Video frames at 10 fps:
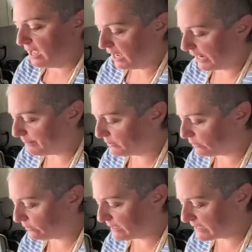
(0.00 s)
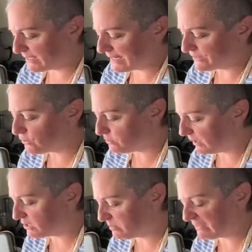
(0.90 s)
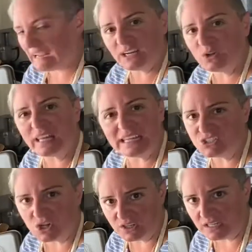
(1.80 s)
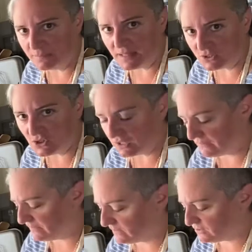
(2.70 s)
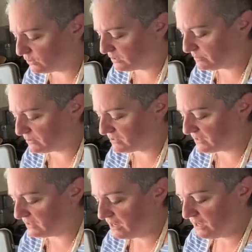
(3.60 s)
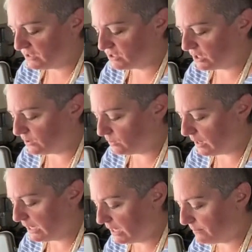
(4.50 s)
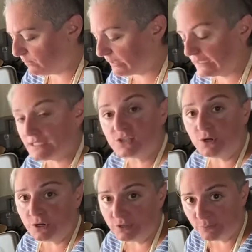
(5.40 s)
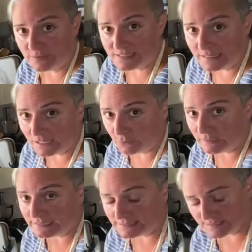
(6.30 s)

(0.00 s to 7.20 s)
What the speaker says: I pureed it, not too much, but I don't like it chunky. I'm not a chunky sauce person. So we're gonna get started on the rest of the ingredients.